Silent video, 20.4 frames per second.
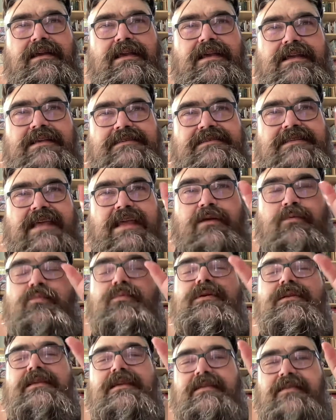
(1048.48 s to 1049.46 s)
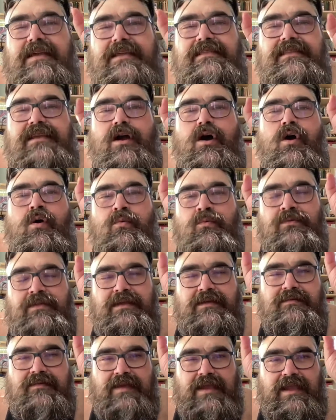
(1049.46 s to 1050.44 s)
is like really like the only
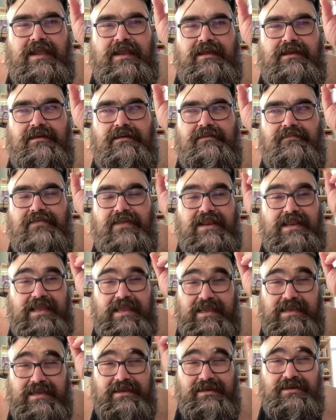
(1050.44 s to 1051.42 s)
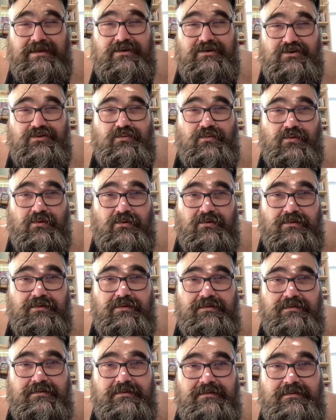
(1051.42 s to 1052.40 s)
thing that he can control
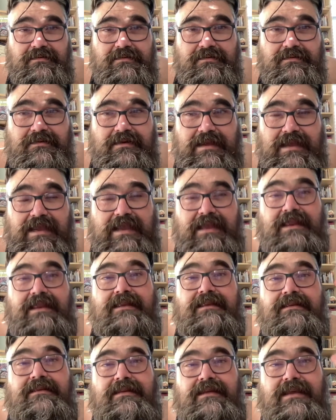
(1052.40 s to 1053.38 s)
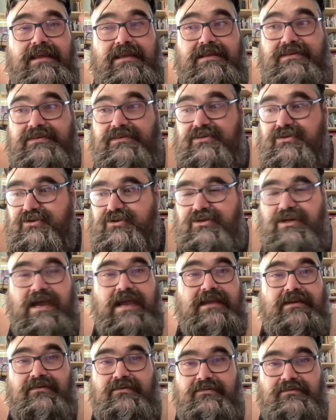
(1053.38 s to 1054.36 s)
in his
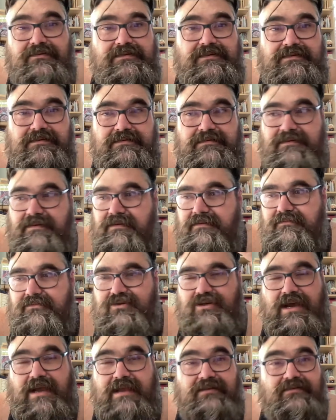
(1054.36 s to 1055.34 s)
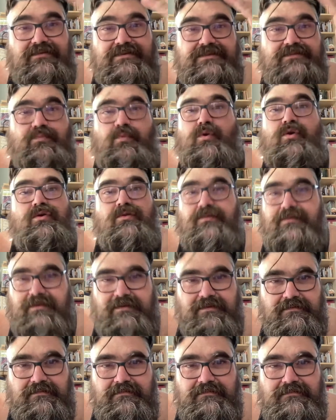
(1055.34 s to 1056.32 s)
child's world.